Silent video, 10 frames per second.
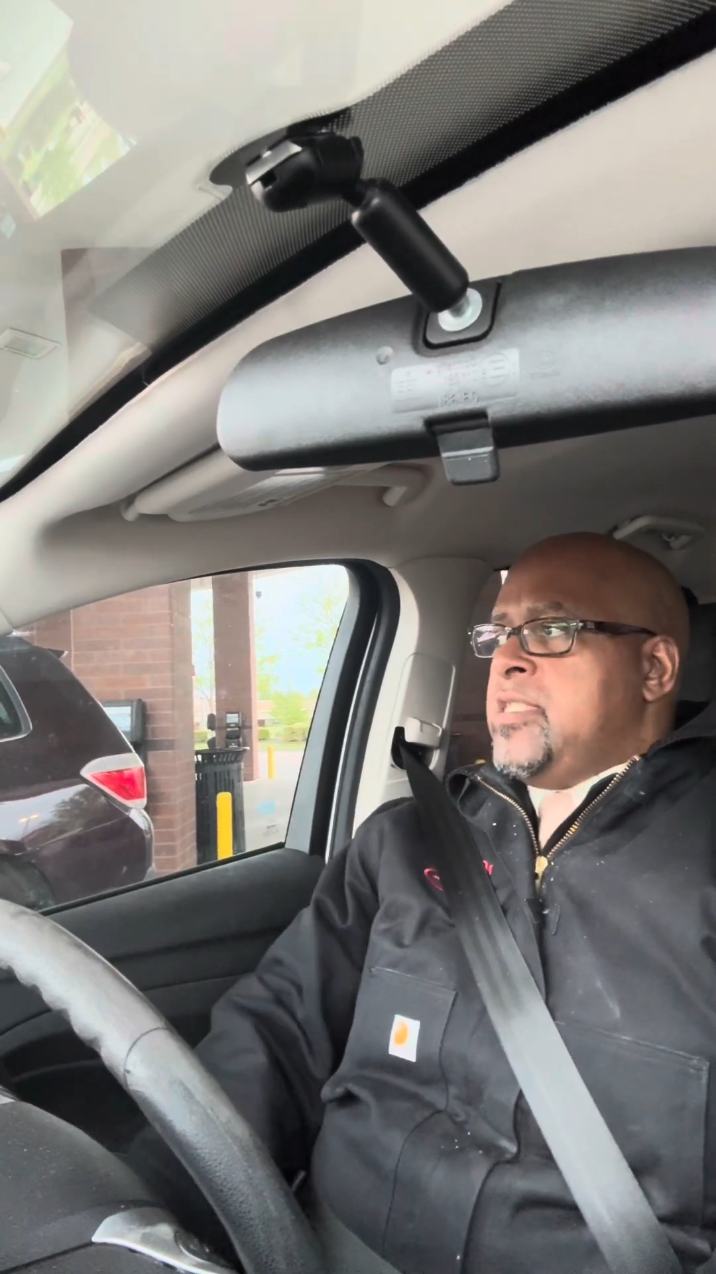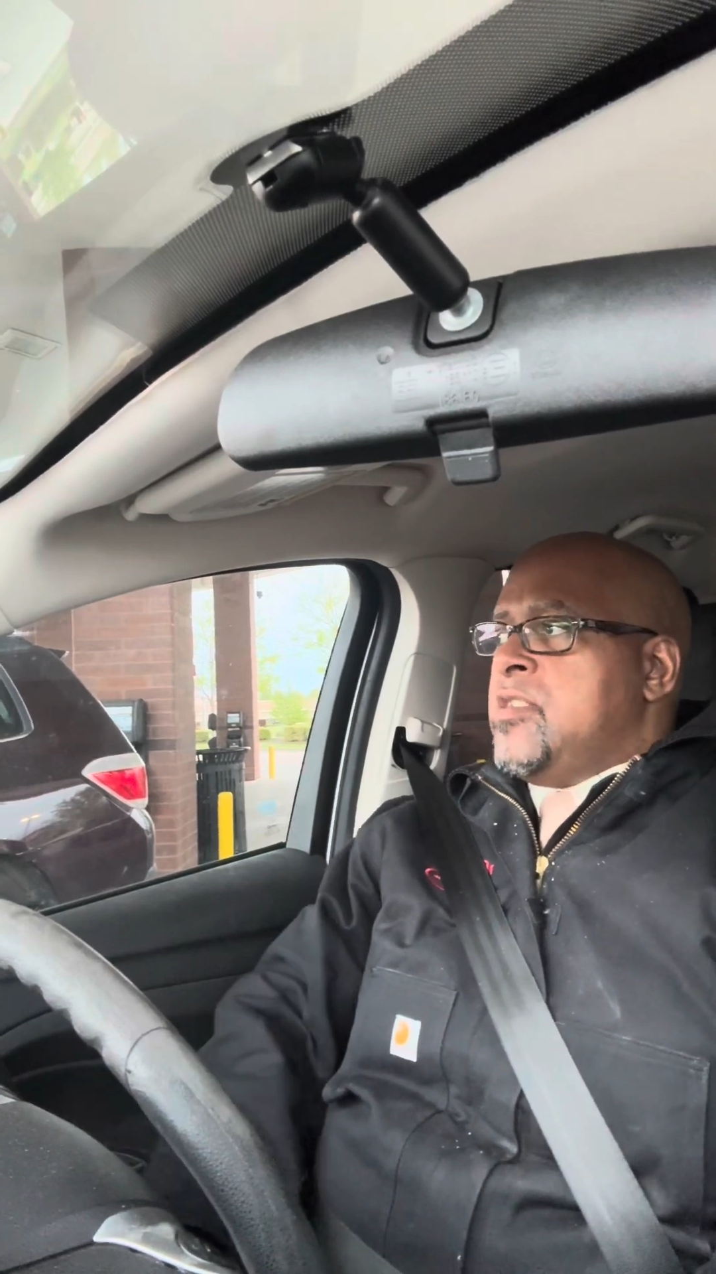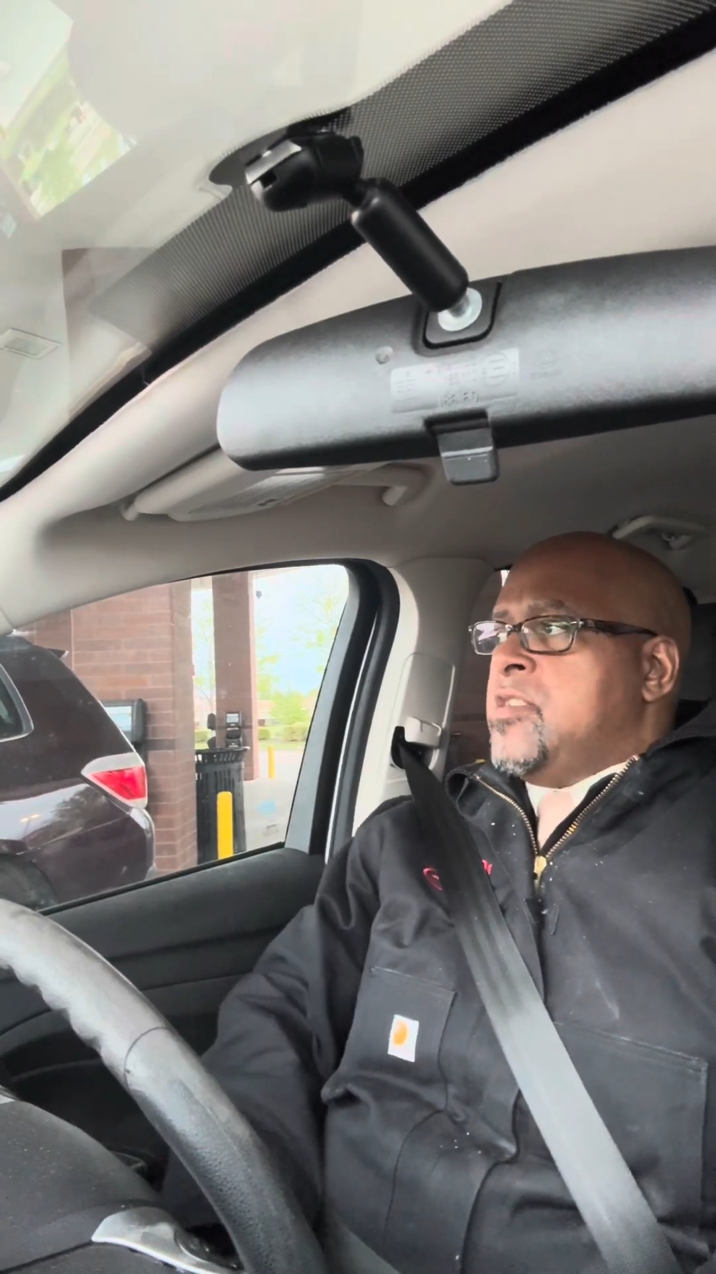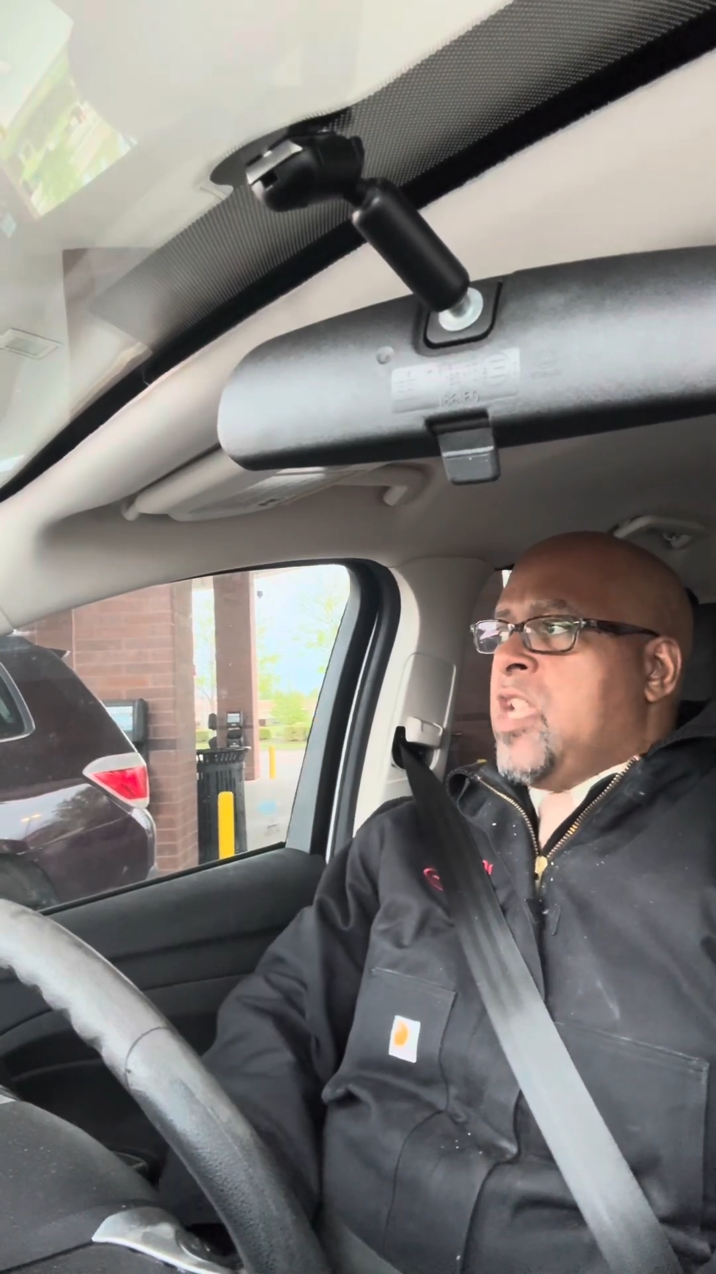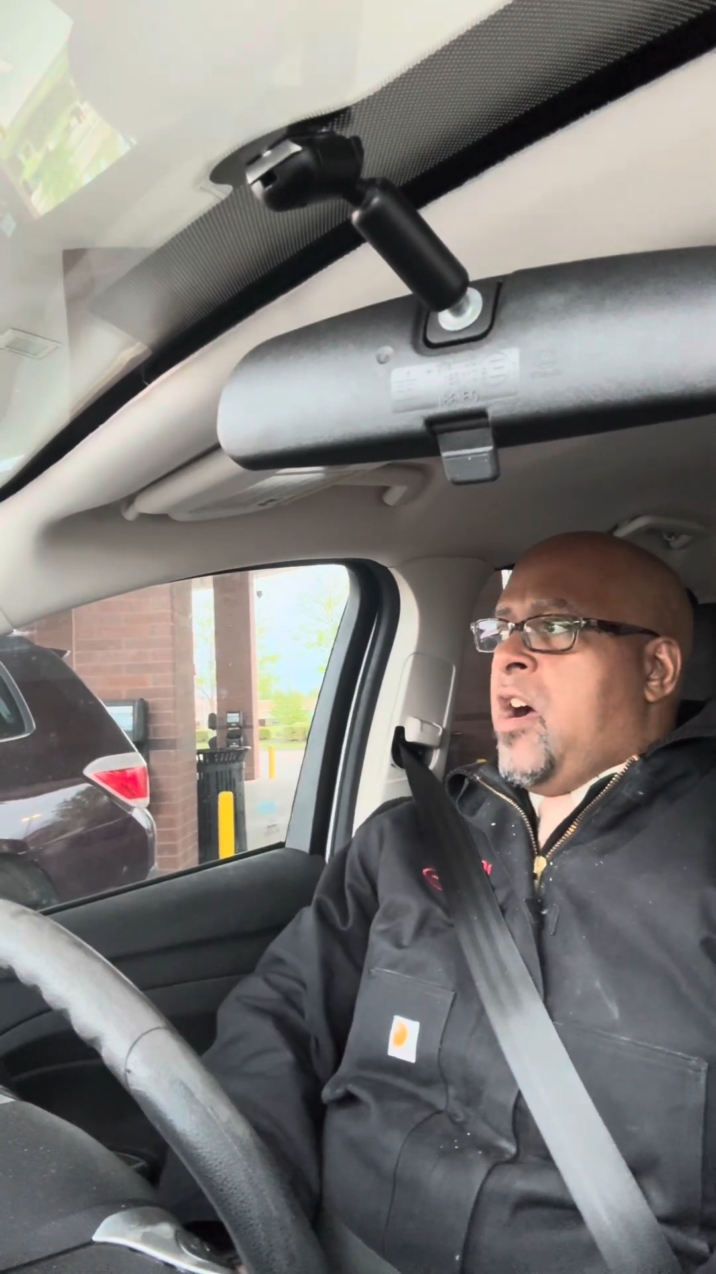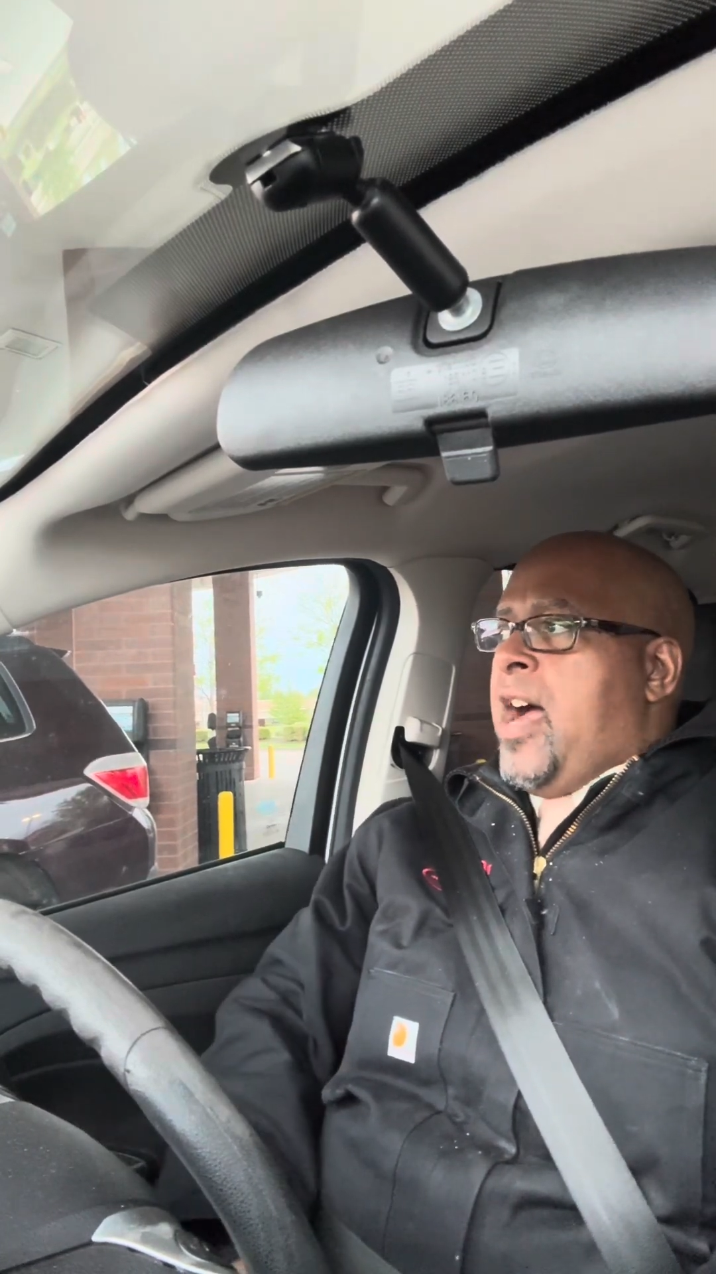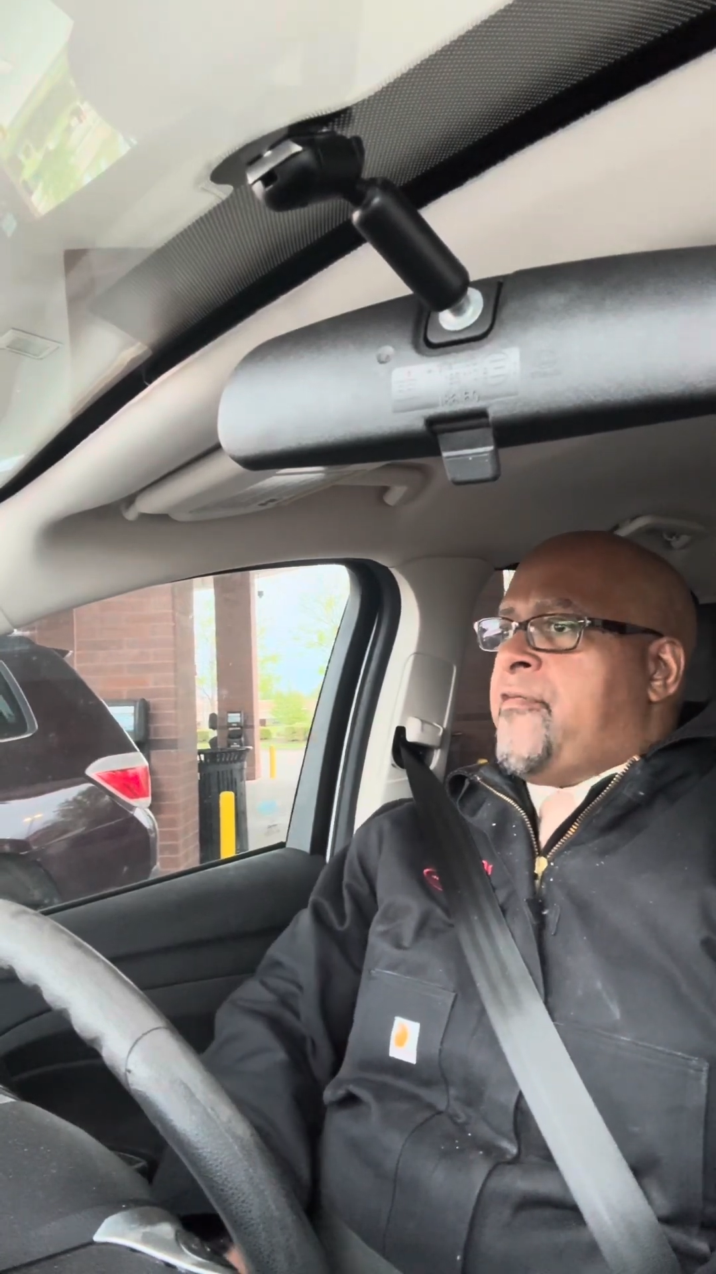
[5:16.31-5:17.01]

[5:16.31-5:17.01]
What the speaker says: You know, I